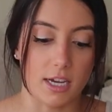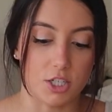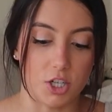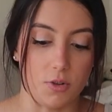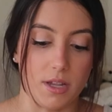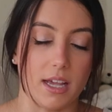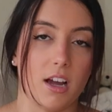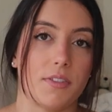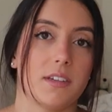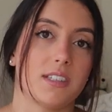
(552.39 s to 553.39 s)
I showed that I
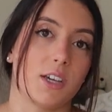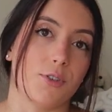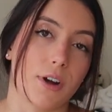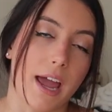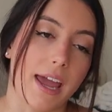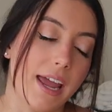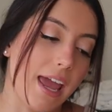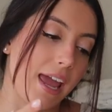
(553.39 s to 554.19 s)
got this in gray,